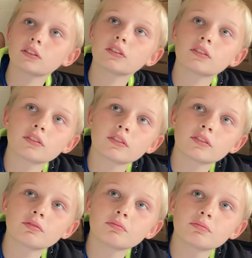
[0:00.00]

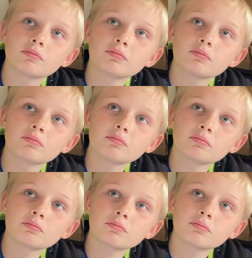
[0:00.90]

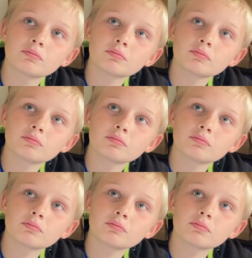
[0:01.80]
Nothing is said.